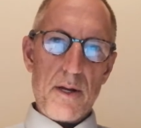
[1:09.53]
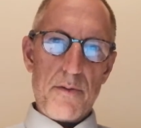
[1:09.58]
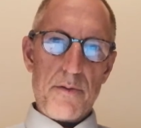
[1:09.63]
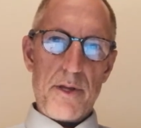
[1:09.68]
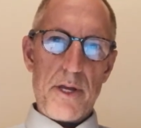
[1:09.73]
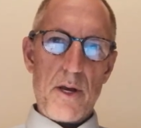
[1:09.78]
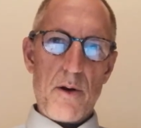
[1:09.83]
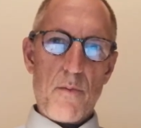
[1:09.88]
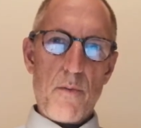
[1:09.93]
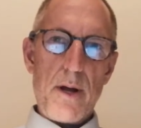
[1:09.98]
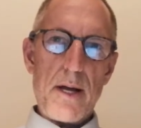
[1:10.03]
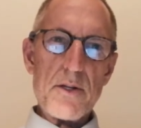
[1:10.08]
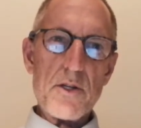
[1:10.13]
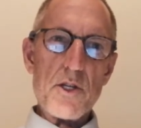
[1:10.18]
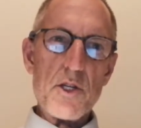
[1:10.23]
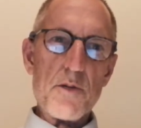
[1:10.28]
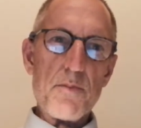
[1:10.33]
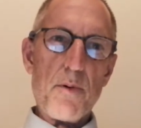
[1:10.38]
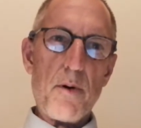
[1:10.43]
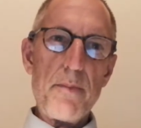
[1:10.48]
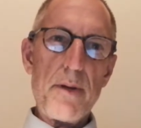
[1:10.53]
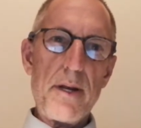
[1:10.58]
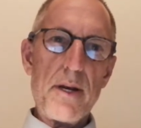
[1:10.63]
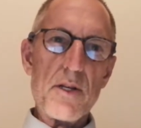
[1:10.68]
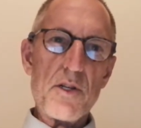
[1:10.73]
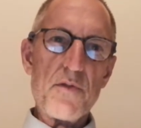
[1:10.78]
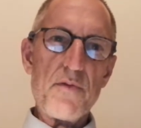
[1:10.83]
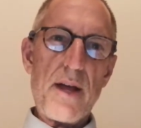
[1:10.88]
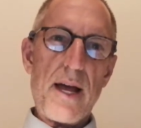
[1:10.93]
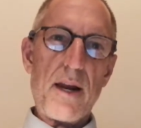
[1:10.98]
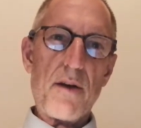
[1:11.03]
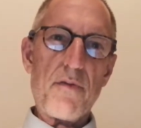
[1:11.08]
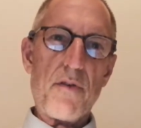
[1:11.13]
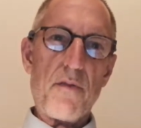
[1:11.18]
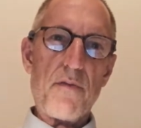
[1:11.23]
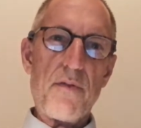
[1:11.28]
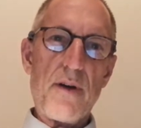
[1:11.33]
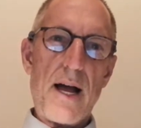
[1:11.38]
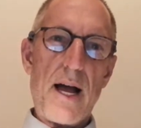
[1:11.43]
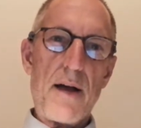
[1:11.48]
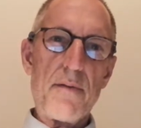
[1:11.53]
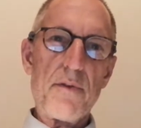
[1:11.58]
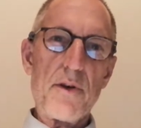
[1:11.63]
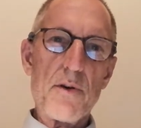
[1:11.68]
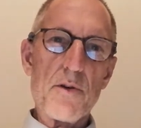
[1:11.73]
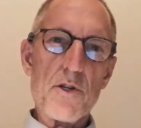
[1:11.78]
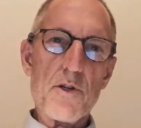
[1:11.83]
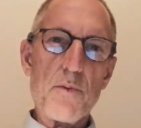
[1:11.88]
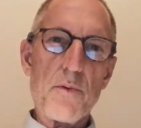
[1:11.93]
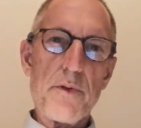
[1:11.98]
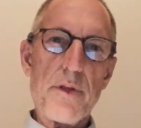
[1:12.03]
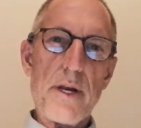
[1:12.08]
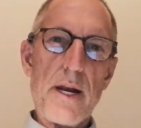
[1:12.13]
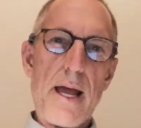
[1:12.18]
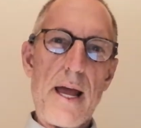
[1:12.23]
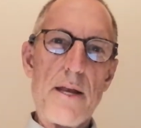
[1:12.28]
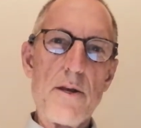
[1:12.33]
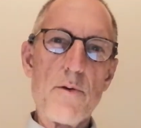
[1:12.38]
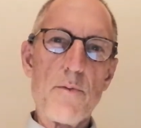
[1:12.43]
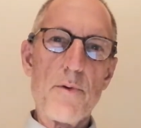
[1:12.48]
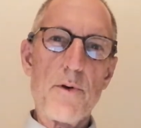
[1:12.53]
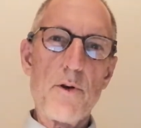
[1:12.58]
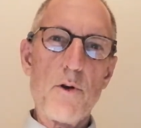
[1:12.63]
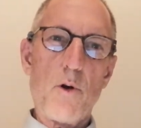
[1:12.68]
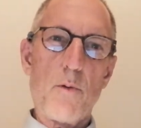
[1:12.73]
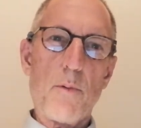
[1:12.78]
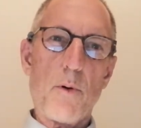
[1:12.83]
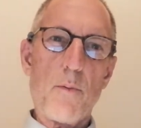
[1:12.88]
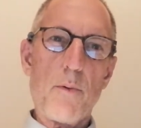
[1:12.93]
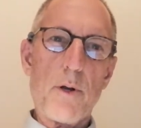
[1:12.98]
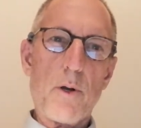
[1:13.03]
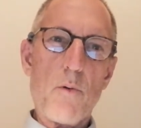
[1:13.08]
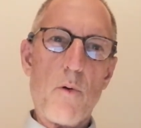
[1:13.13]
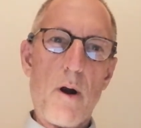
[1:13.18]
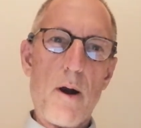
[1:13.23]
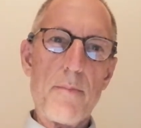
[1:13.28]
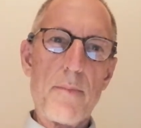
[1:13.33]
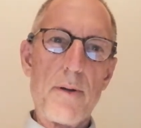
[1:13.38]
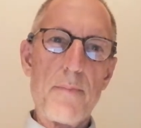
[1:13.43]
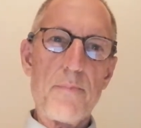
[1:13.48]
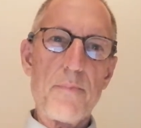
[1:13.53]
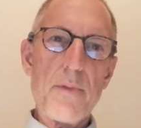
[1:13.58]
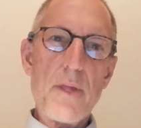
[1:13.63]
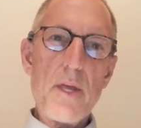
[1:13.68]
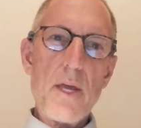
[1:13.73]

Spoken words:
The residence permit is valid for 5 years with an annual renewable requirement.